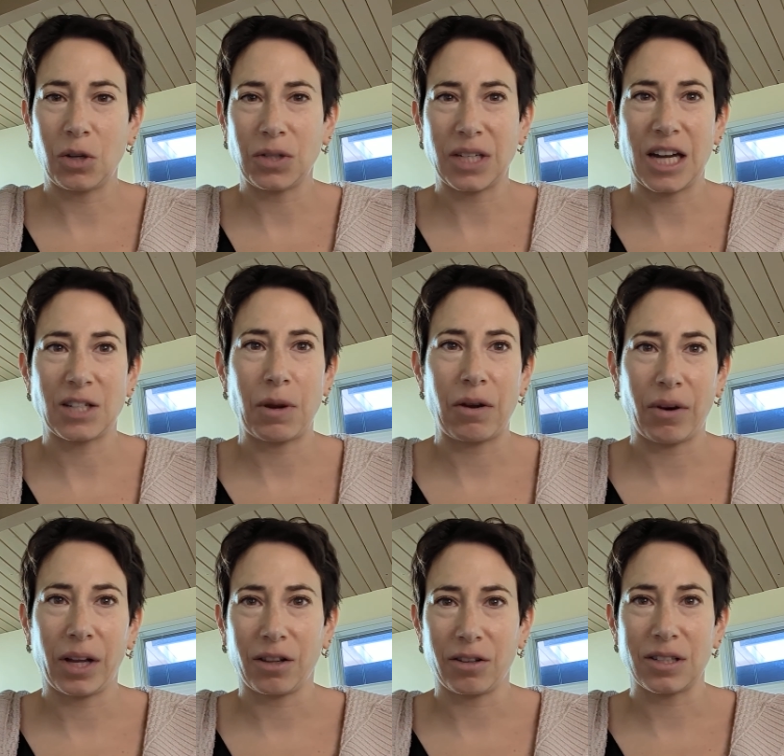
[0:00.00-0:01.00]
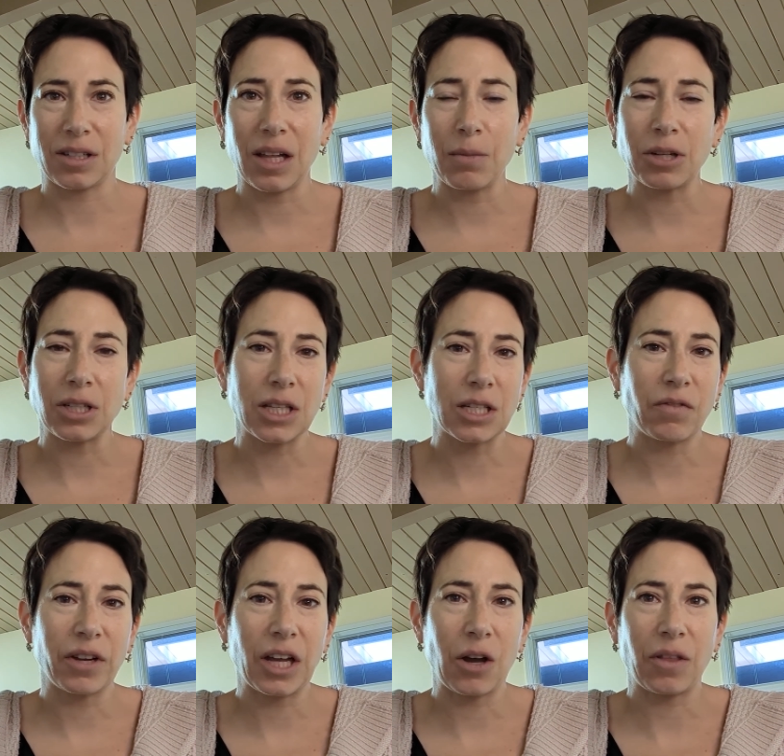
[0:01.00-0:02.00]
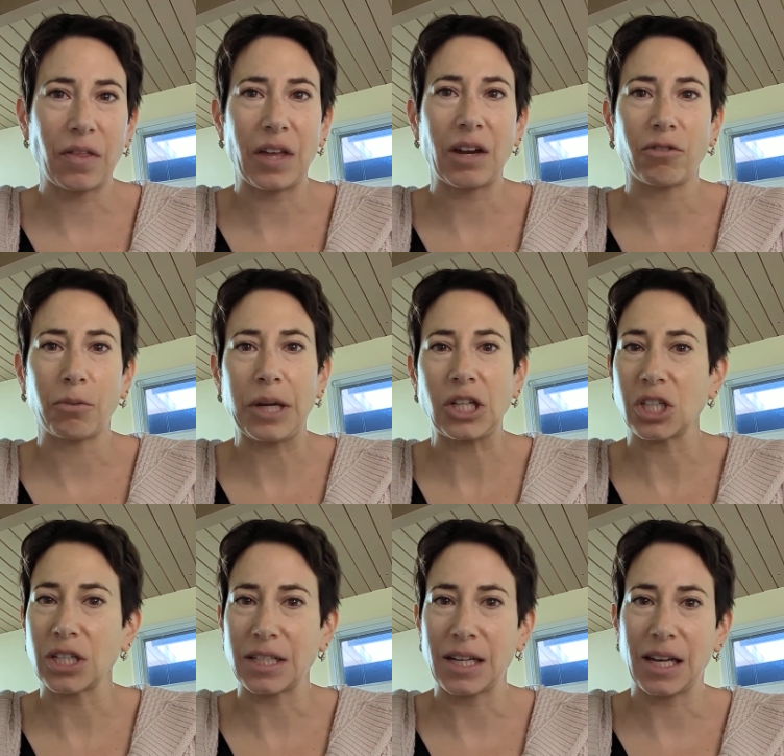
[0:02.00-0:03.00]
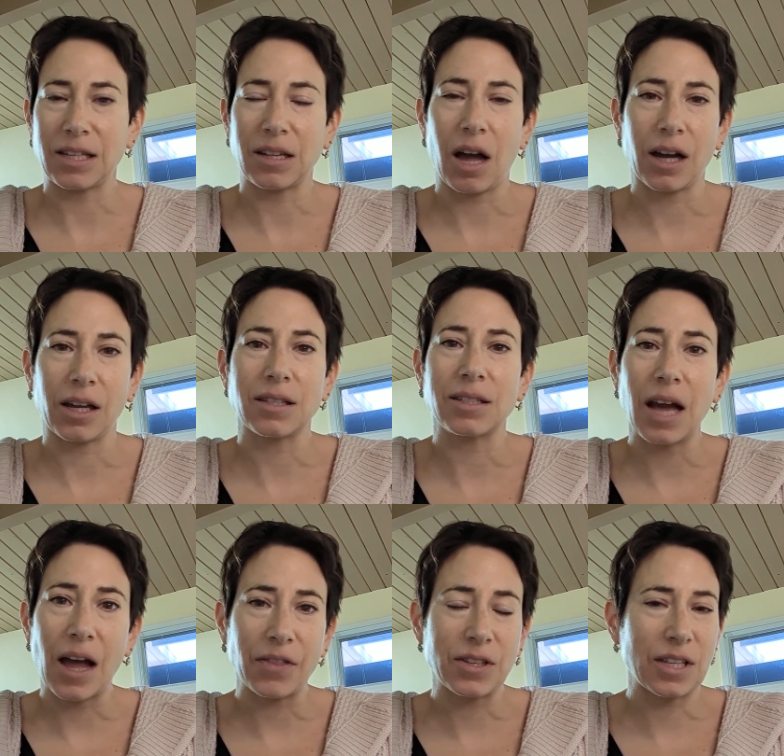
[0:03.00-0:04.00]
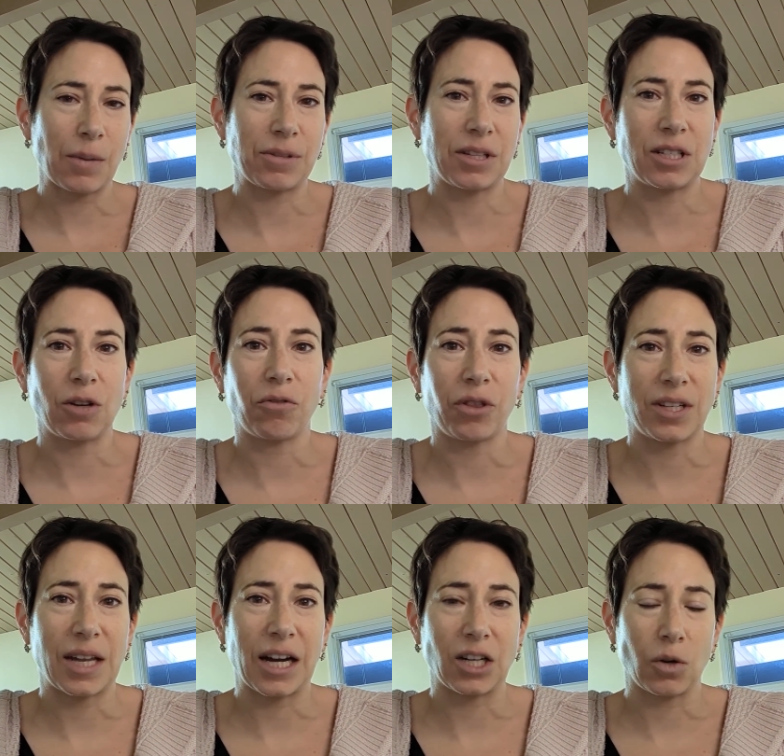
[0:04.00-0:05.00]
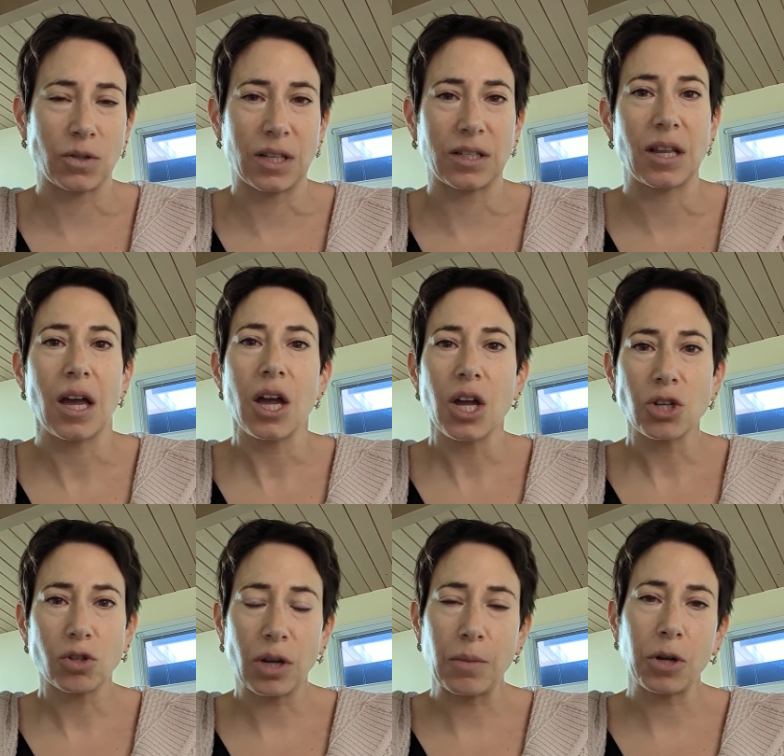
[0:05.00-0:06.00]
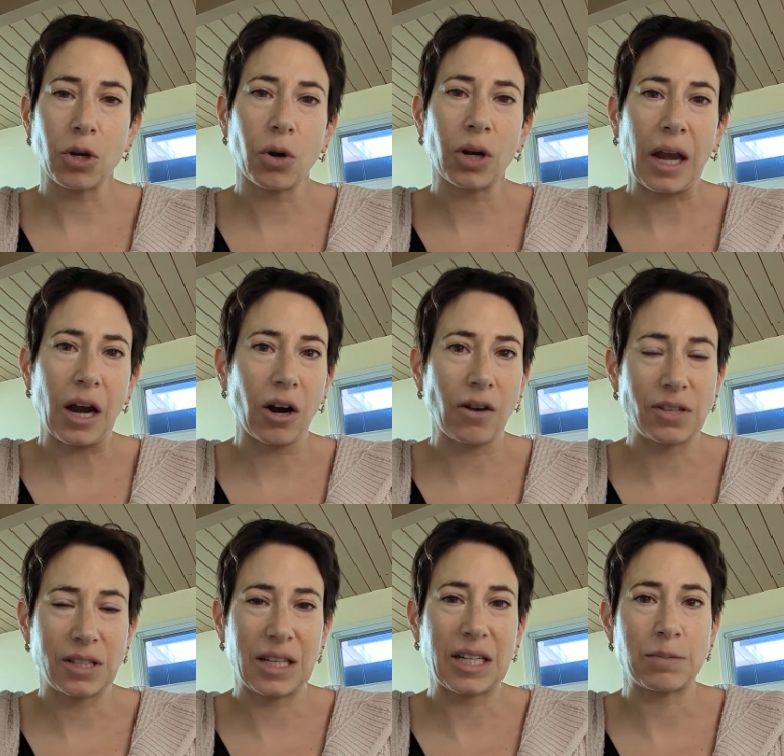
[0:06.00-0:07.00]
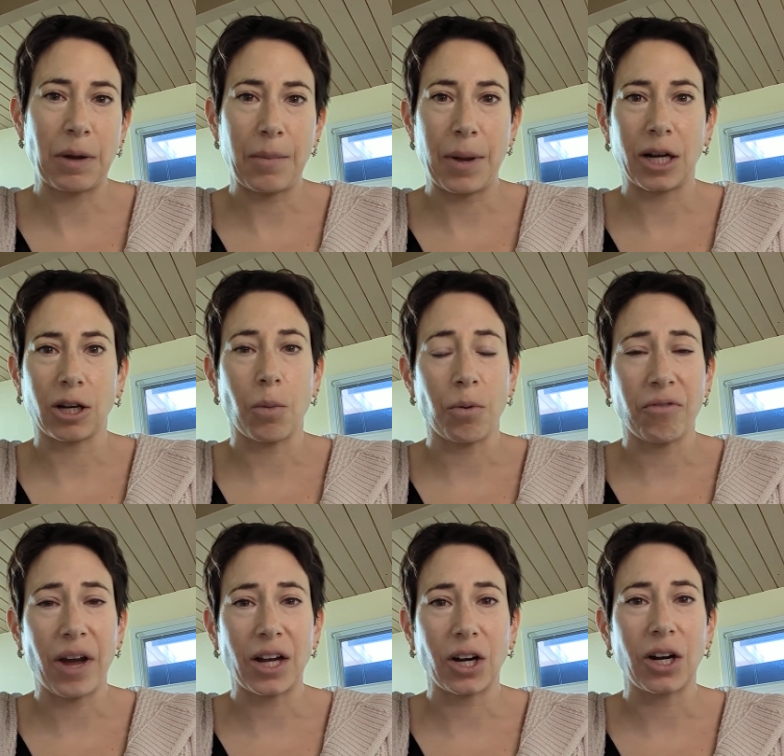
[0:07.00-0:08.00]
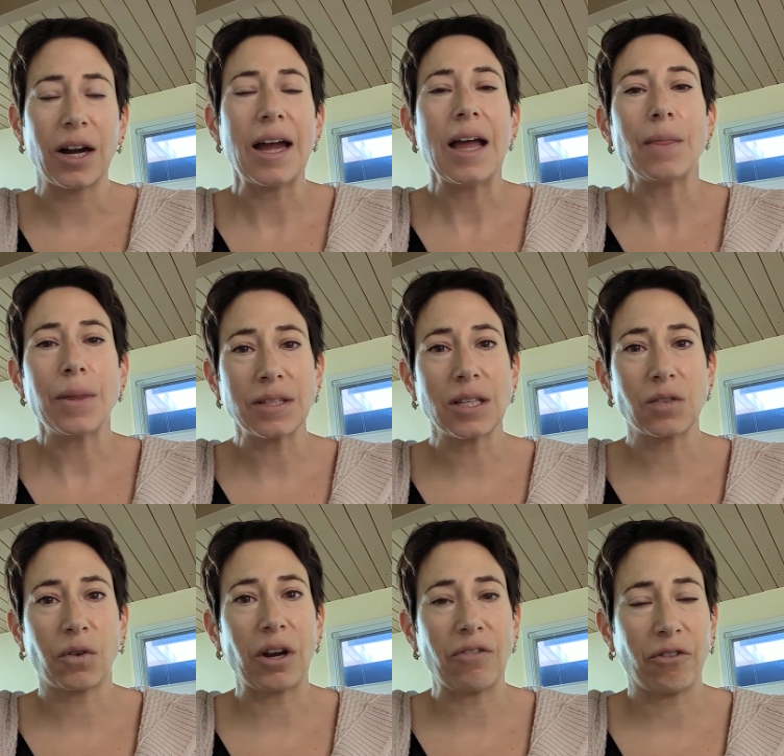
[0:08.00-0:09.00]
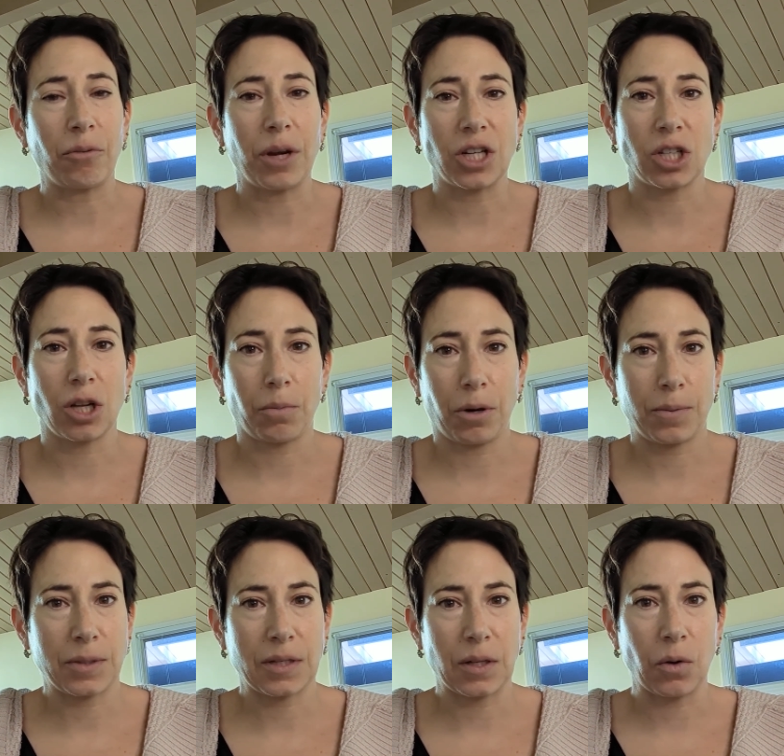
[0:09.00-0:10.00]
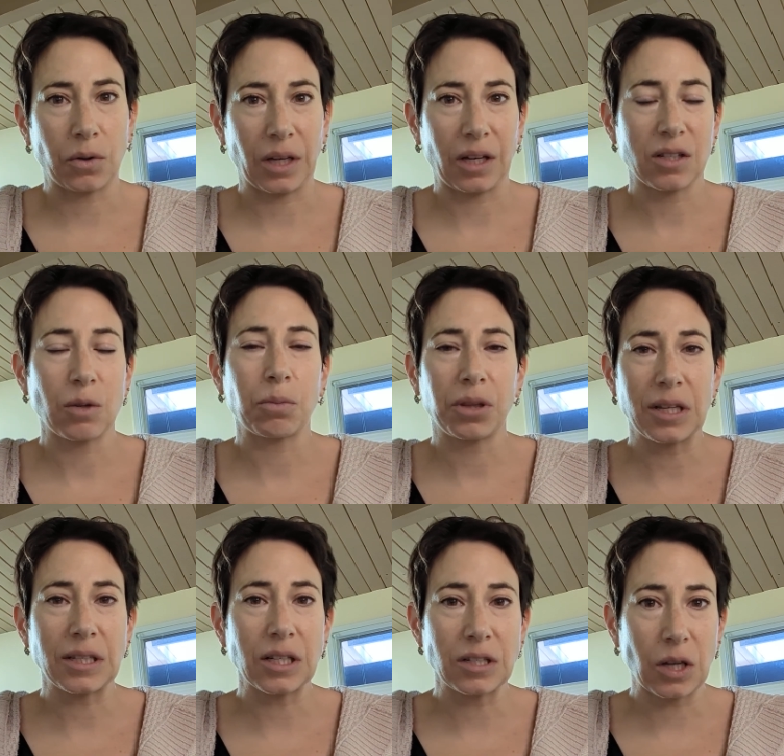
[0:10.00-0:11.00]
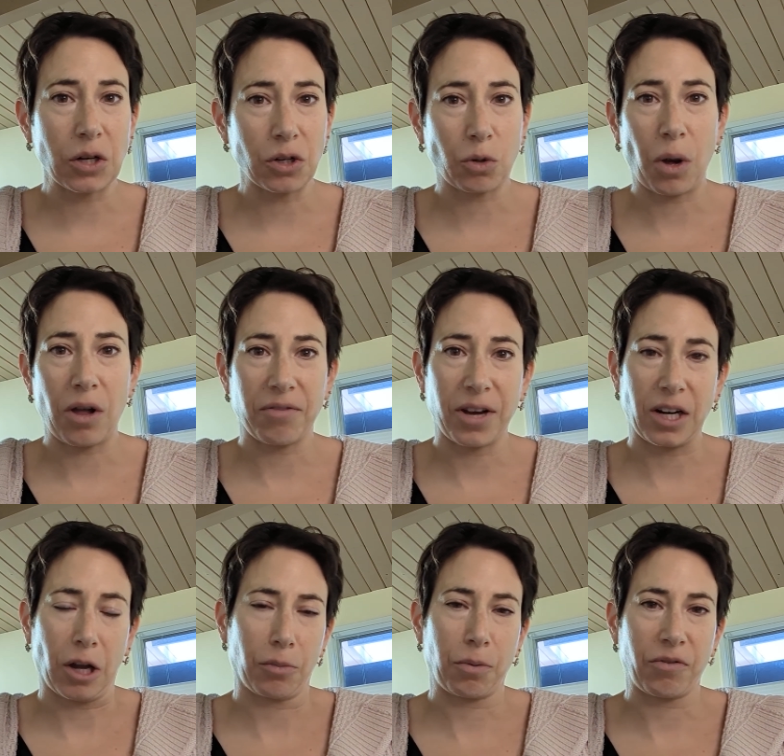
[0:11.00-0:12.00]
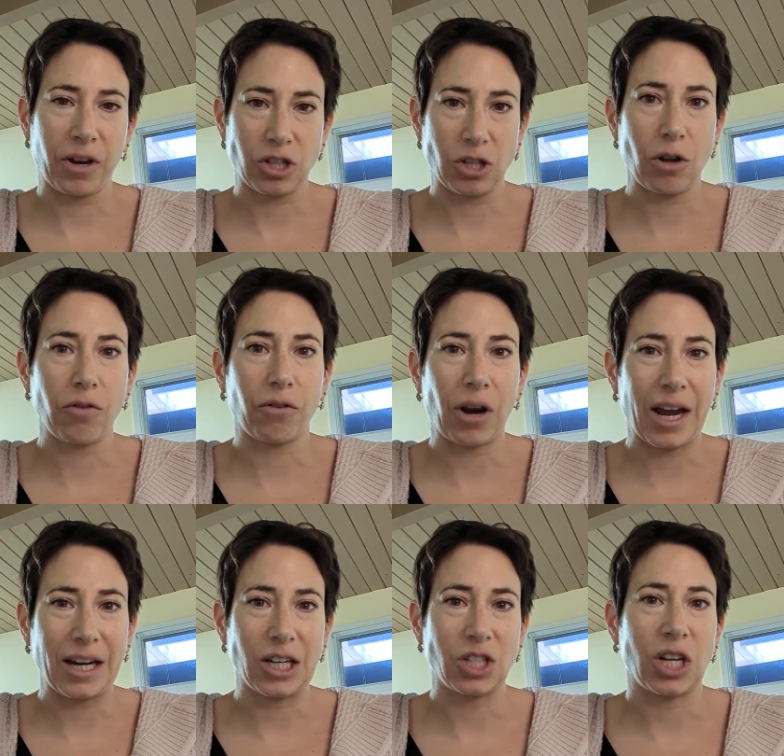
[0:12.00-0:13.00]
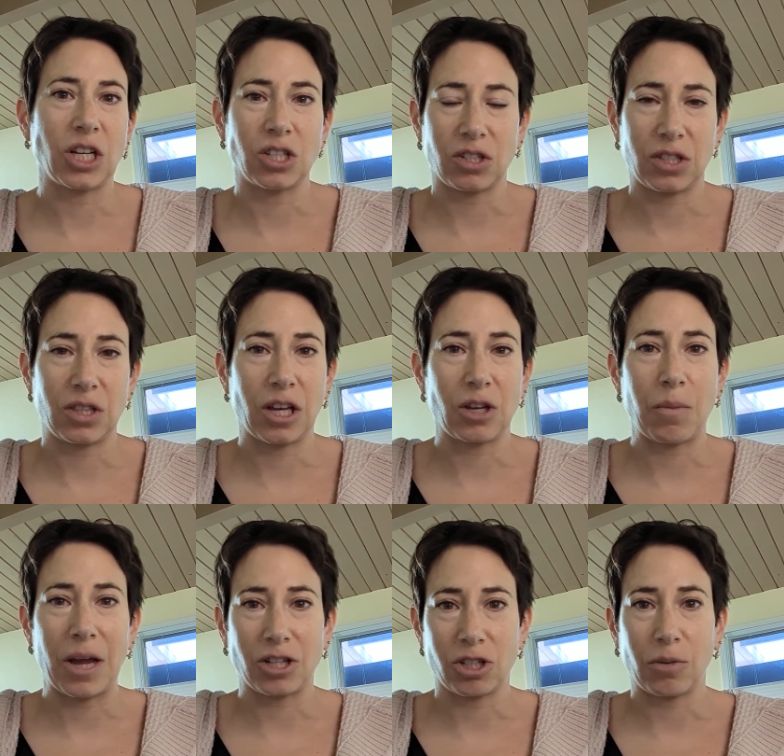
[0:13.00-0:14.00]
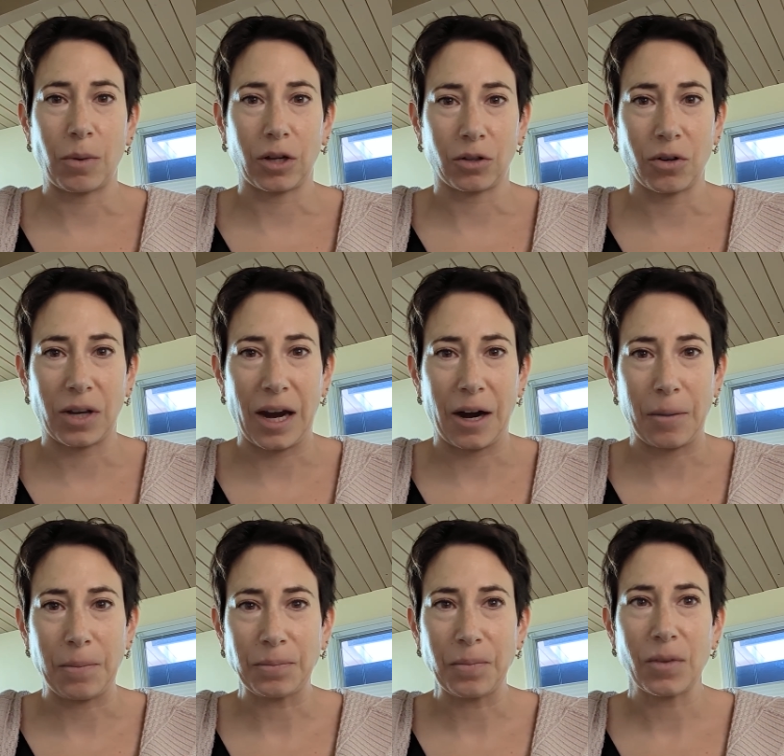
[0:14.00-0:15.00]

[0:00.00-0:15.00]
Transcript: to attach my regular disclaimer to this video that the information in today's talk is not the substitute for the diagnosis, treatment, or care of disease by a medical provider. This is for informational purposes only, so please consult your qualified health professional for any changes that you make to your medical care.